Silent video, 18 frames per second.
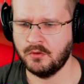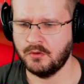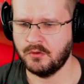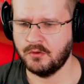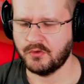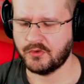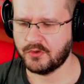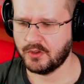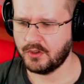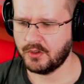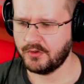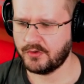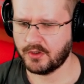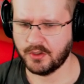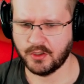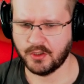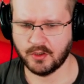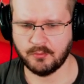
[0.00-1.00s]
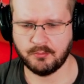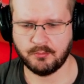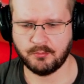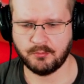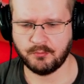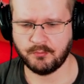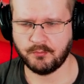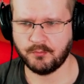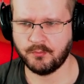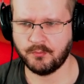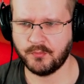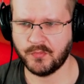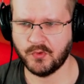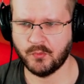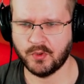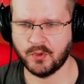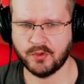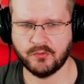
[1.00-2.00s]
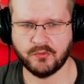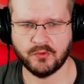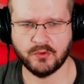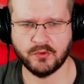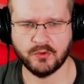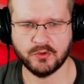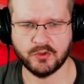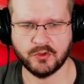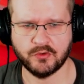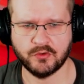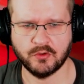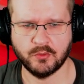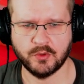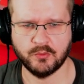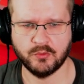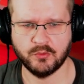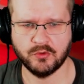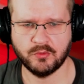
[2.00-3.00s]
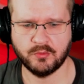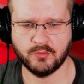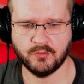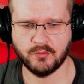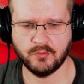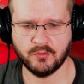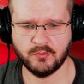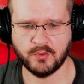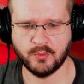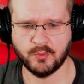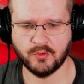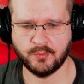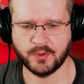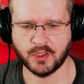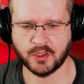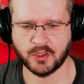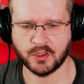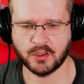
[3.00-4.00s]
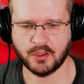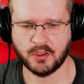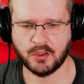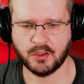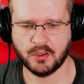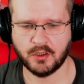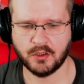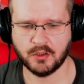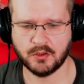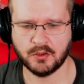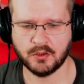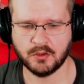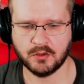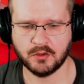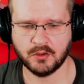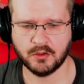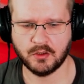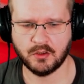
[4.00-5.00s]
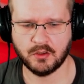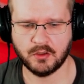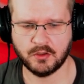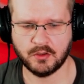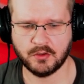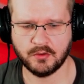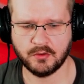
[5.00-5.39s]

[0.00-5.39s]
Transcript: Slice a little, 140, so we would be a little hard.